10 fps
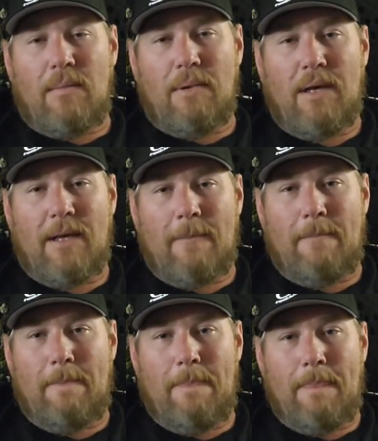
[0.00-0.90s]
But
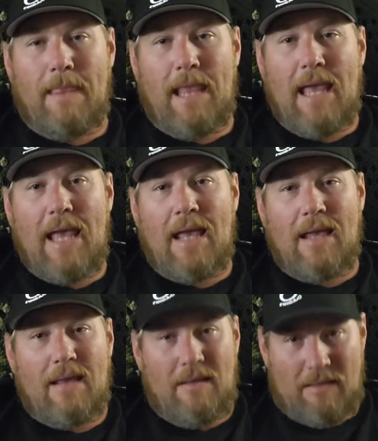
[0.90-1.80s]
yeah,
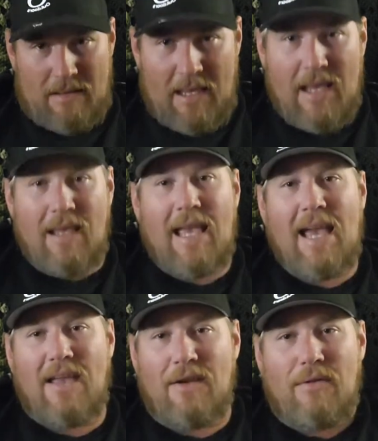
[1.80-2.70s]

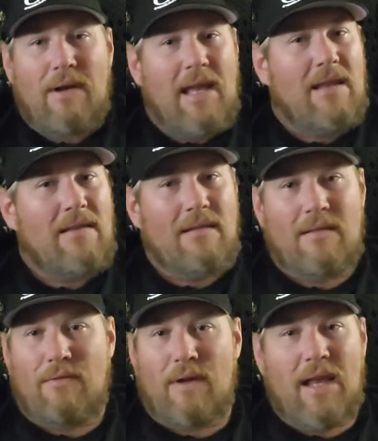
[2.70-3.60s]
yeah, you're
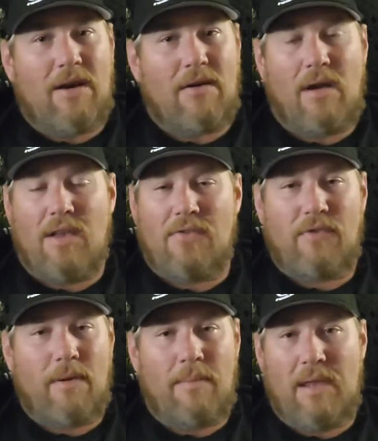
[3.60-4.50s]
right across
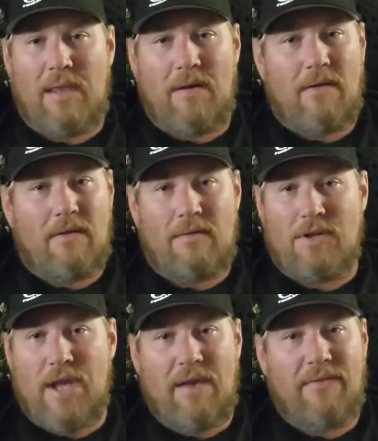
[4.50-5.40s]
from me there,
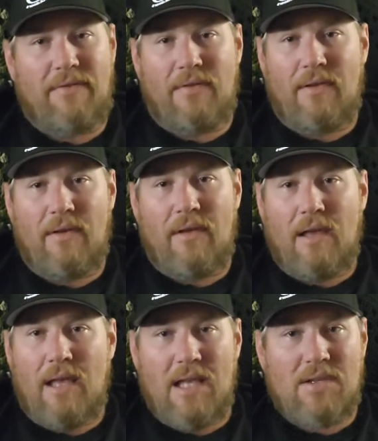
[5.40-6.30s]
Jeff.
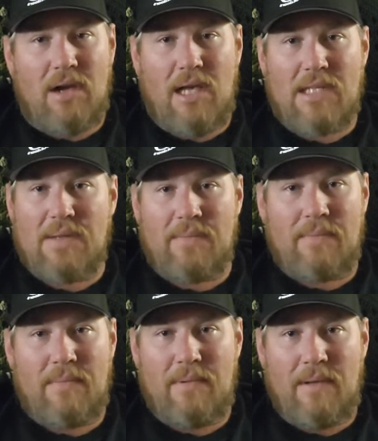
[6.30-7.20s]
That's awesome.